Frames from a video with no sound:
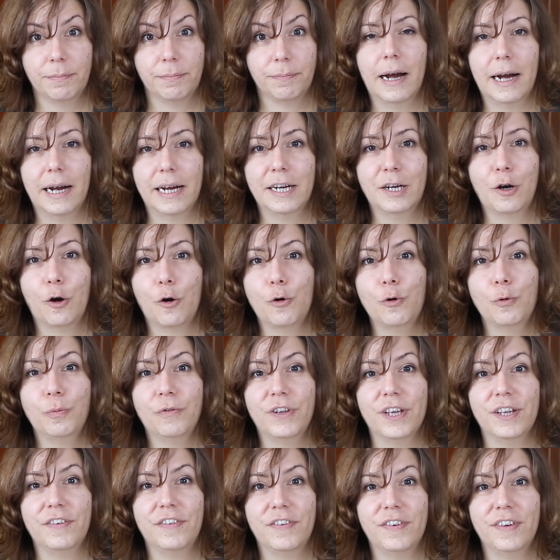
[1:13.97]
I hope
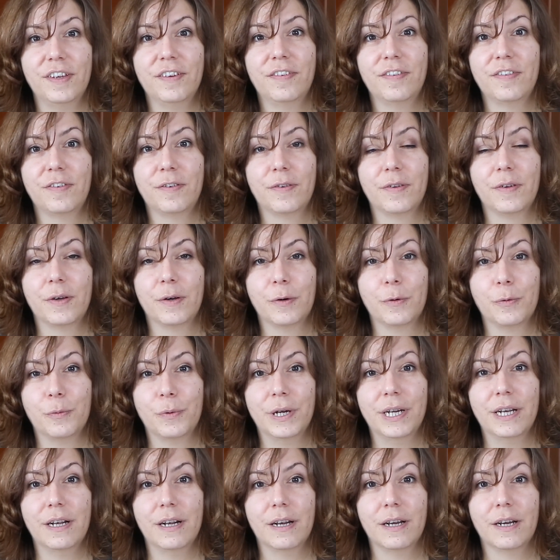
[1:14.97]
that this
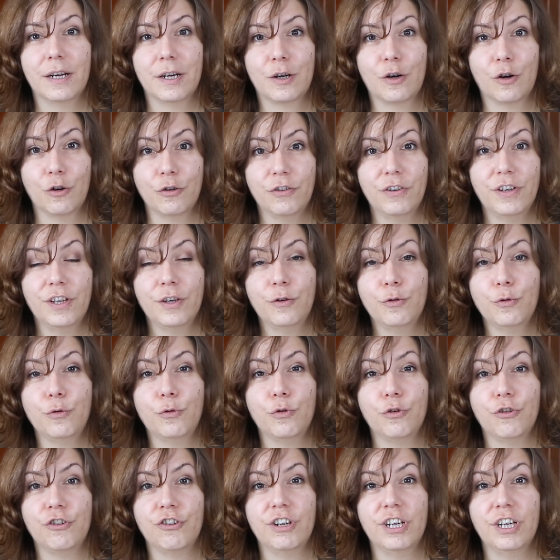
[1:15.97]
will continue
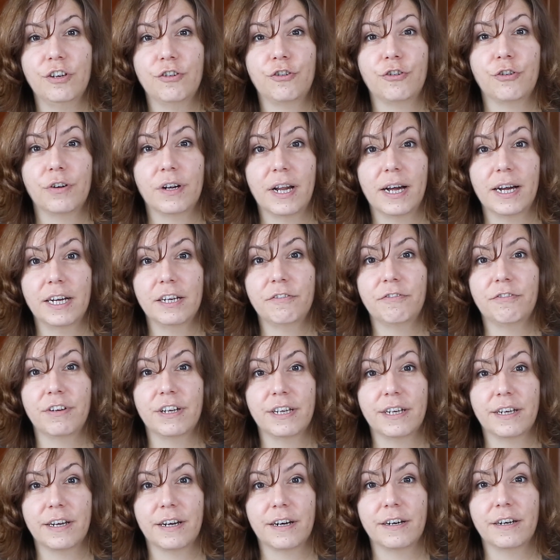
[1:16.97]
to change the life
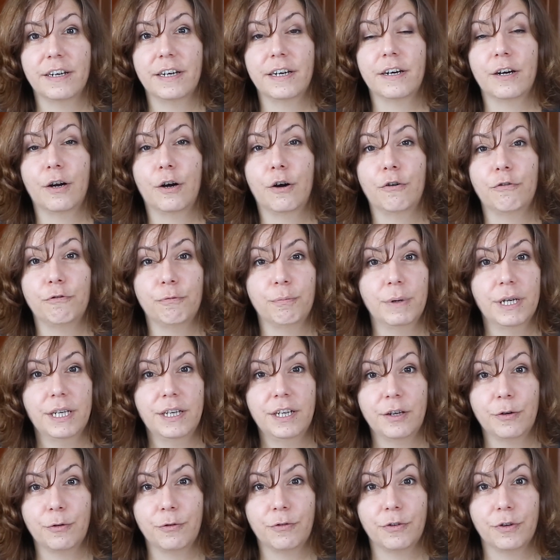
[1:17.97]
and career of
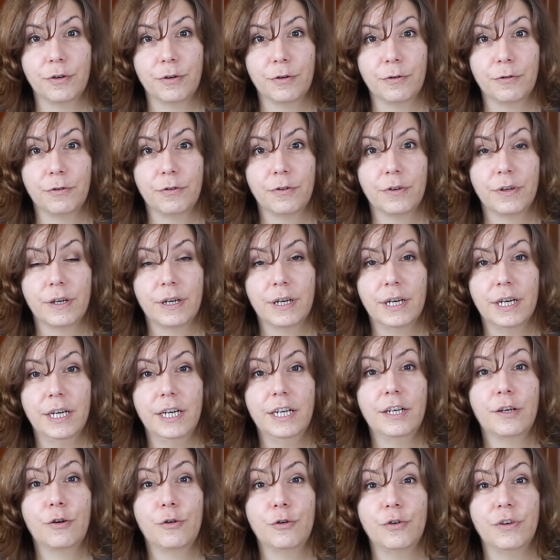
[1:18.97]
many others,
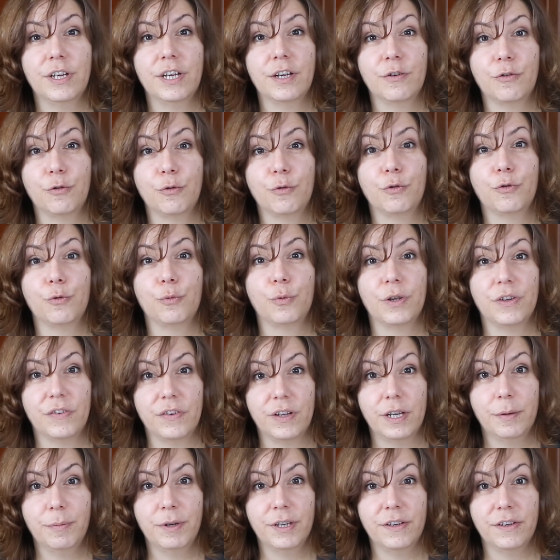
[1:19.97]
including those with
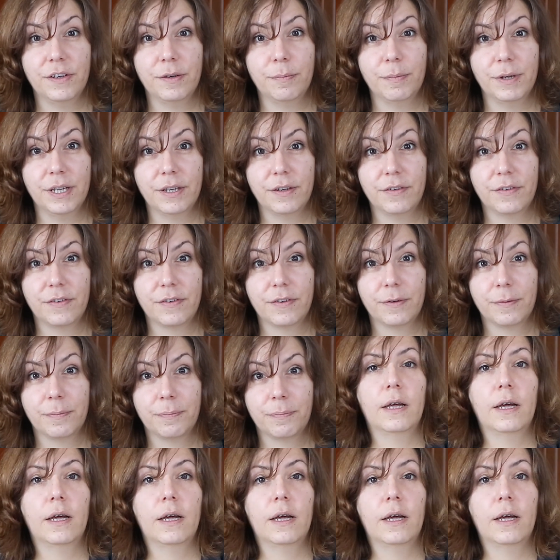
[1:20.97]
limited means.